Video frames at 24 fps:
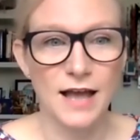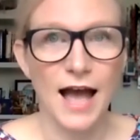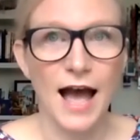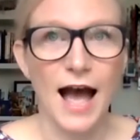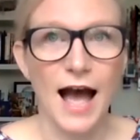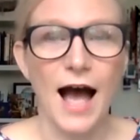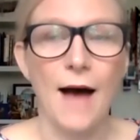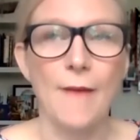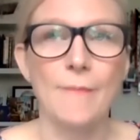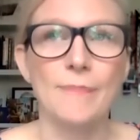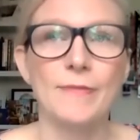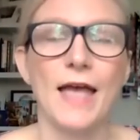
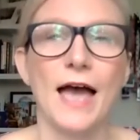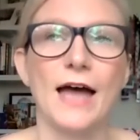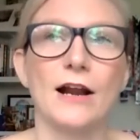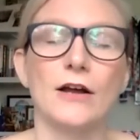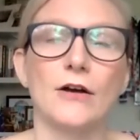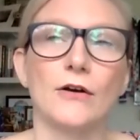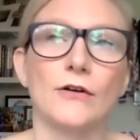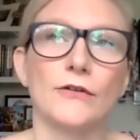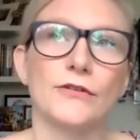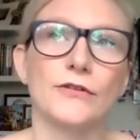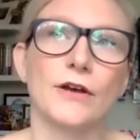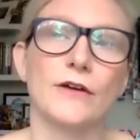And I
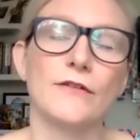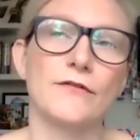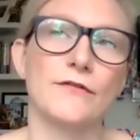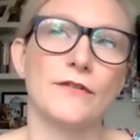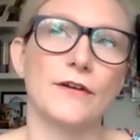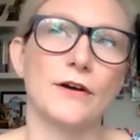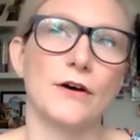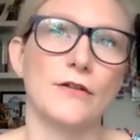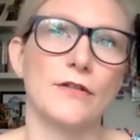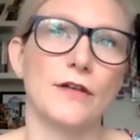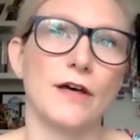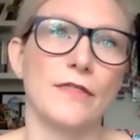also
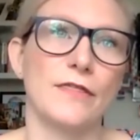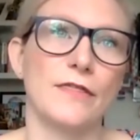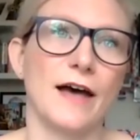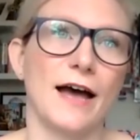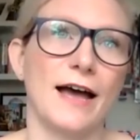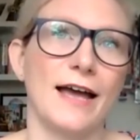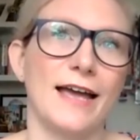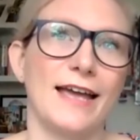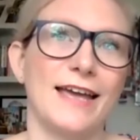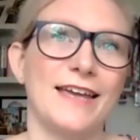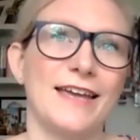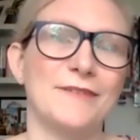feel that
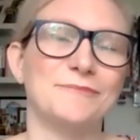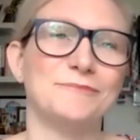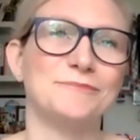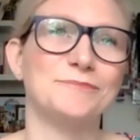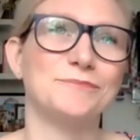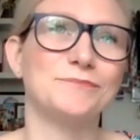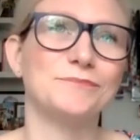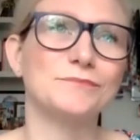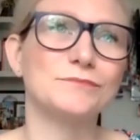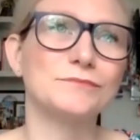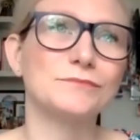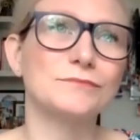
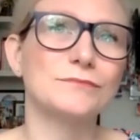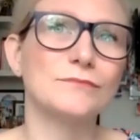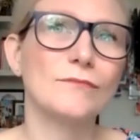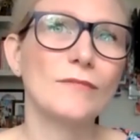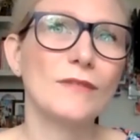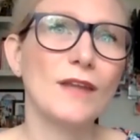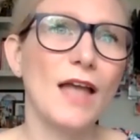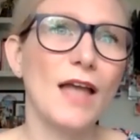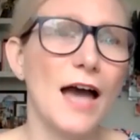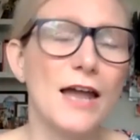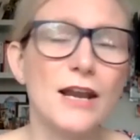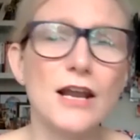
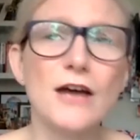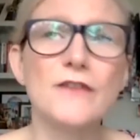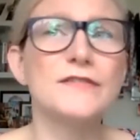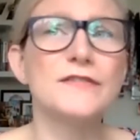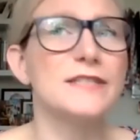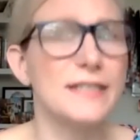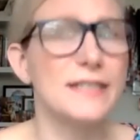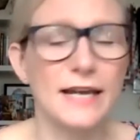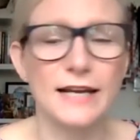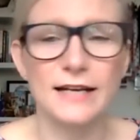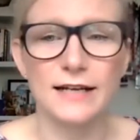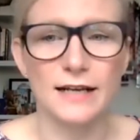and I've
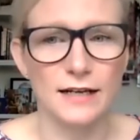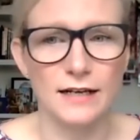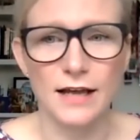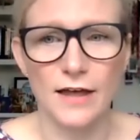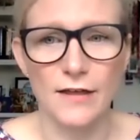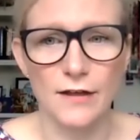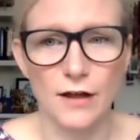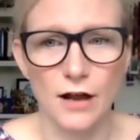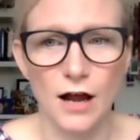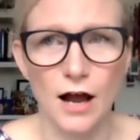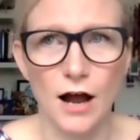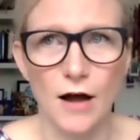seen it,
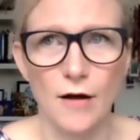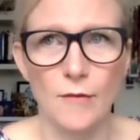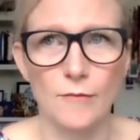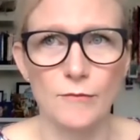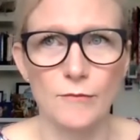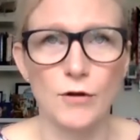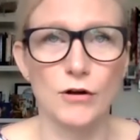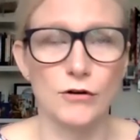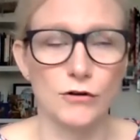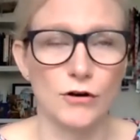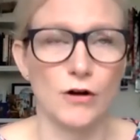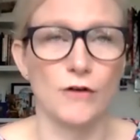and
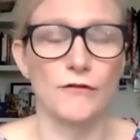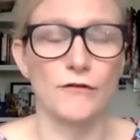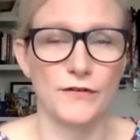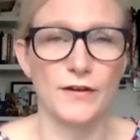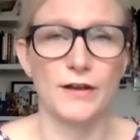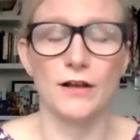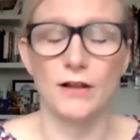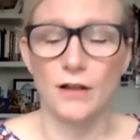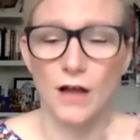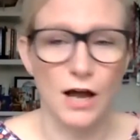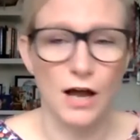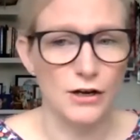
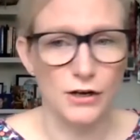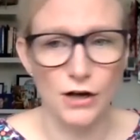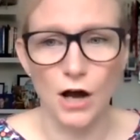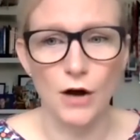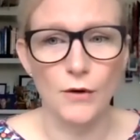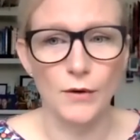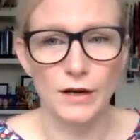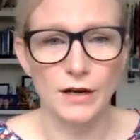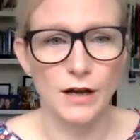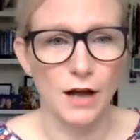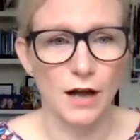I know it.